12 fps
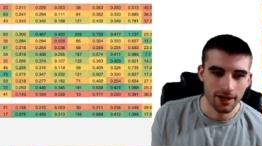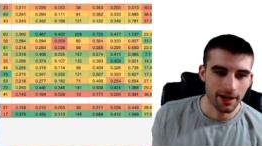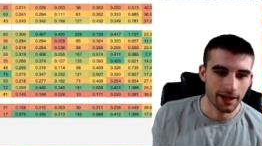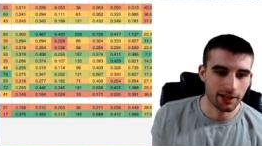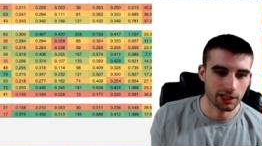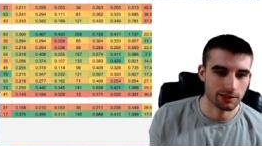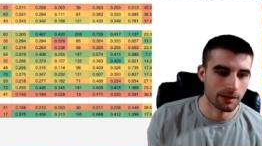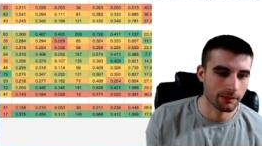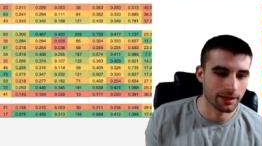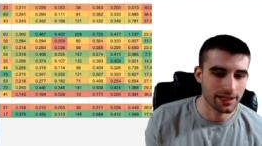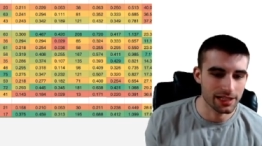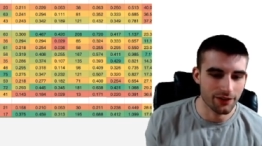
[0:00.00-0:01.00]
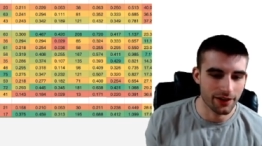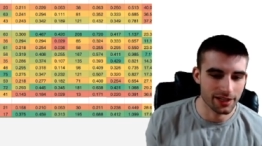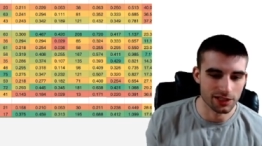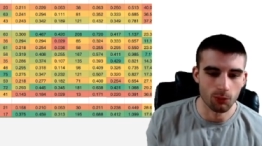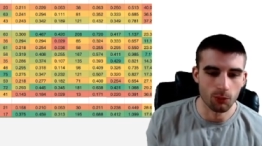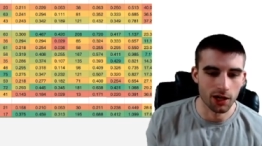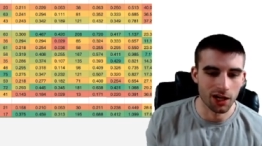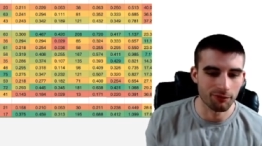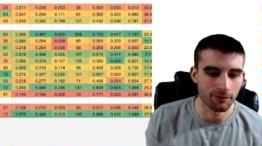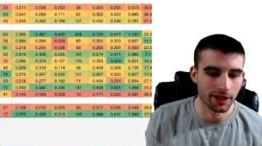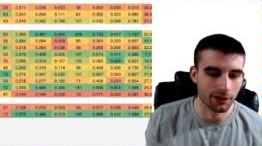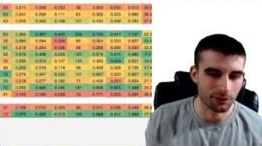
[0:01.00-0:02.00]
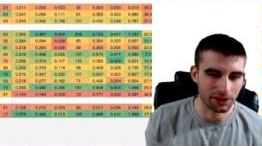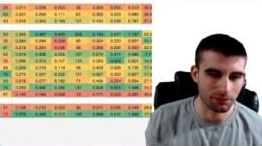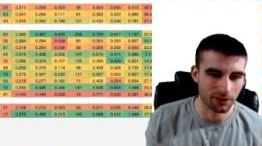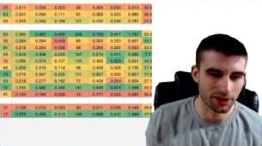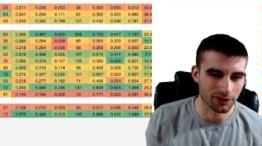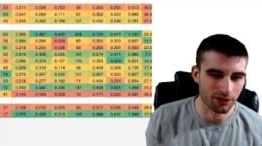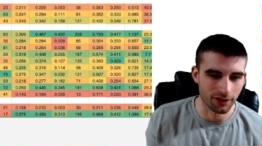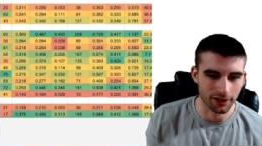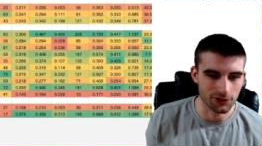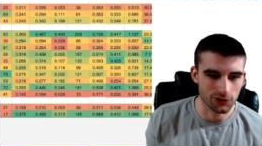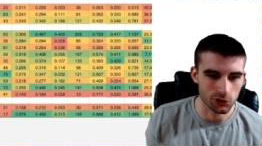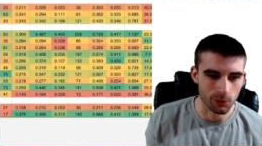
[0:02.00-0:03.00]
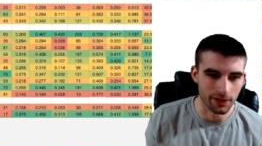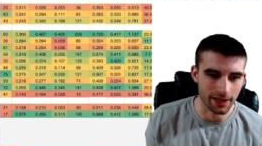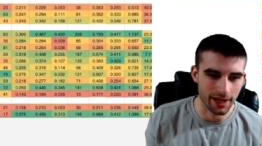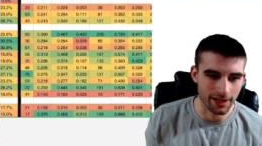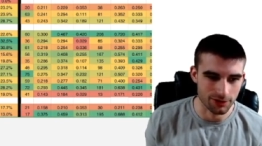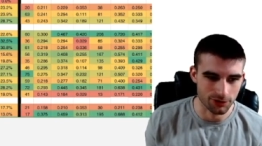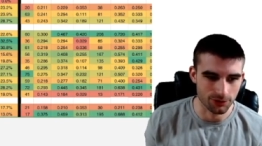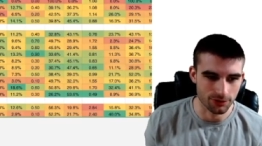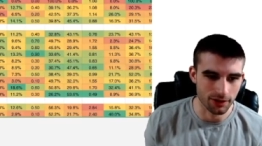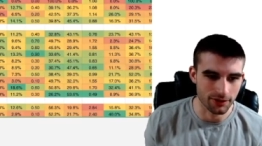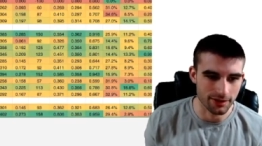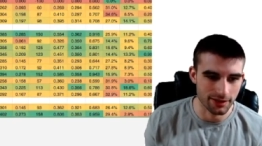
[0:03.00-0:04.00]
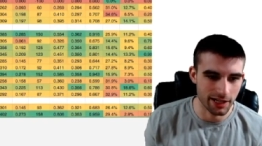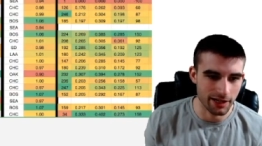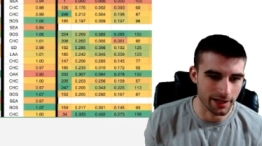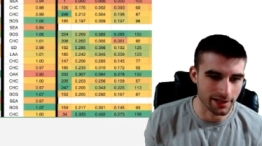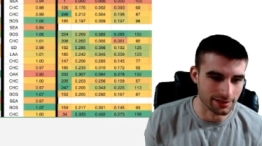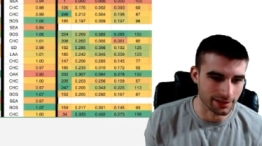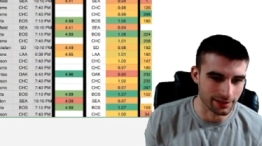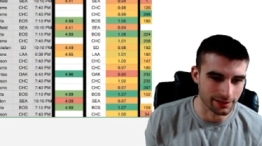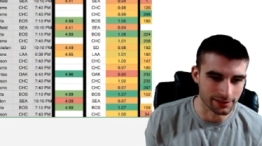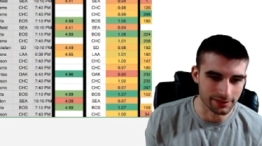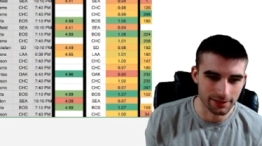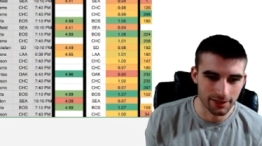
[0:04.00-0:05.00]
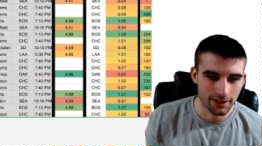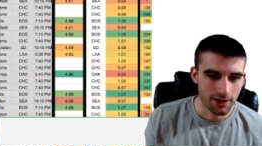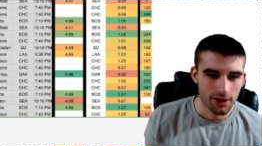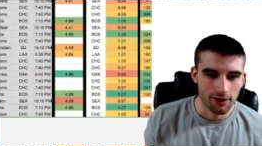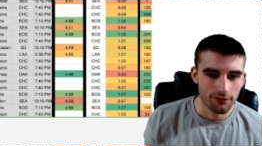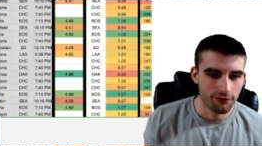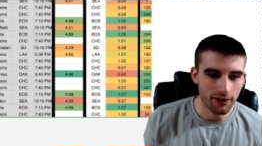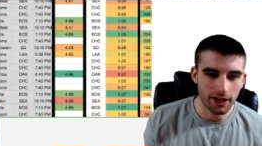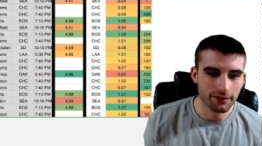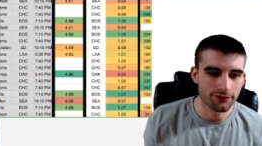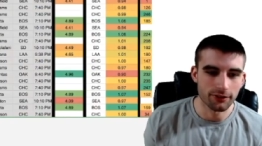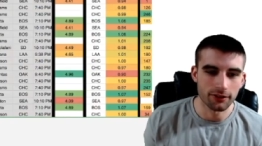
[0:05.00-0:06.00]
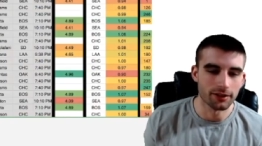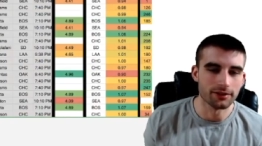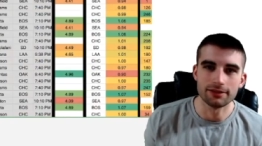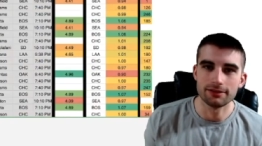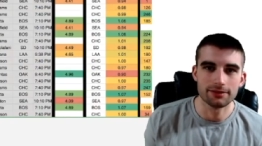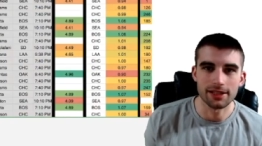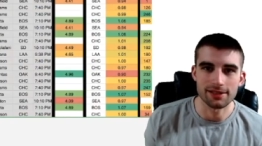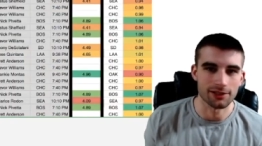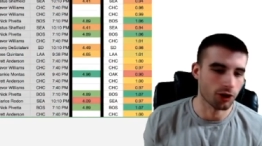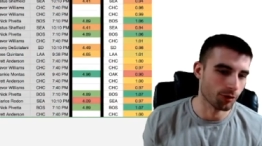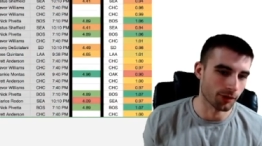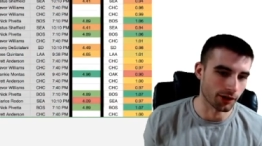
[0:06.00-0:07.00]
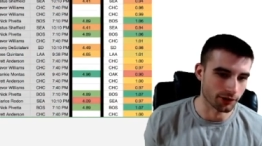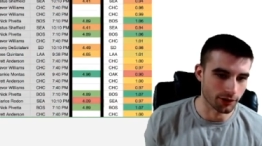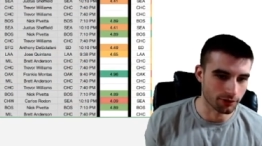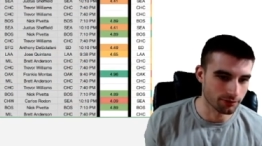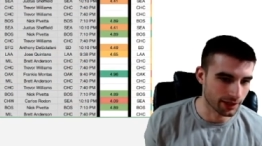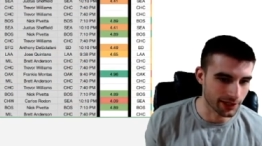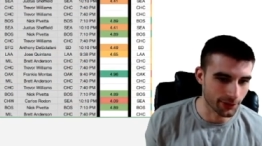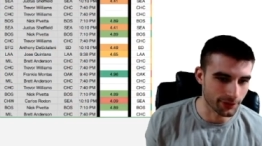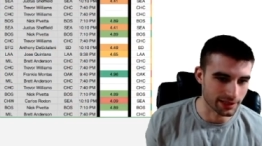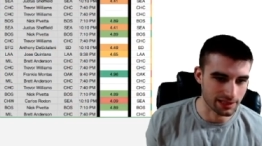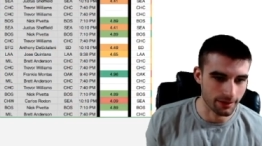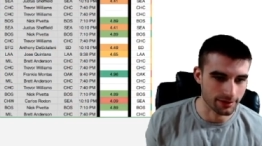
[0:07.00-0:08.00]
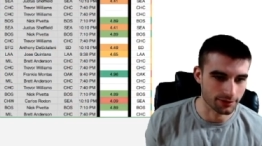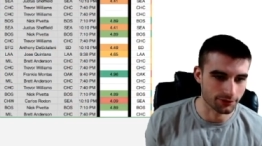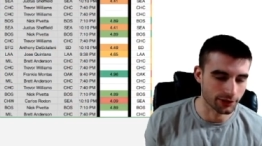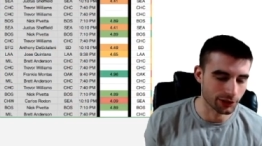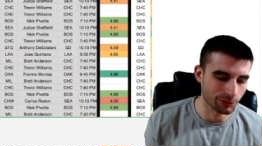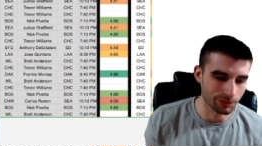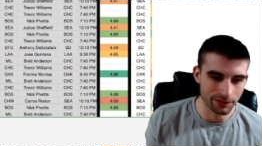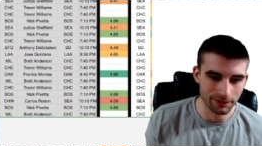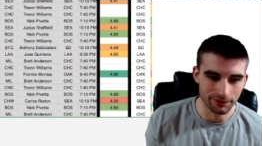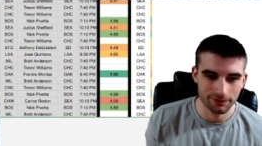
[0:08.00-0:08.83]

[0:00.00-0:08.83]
Alex Bregman, he's fine as a one-off, but I don't really want to target too many Astros on the slate. I just think he's fine for a decent home run call. I know he's expensive though, but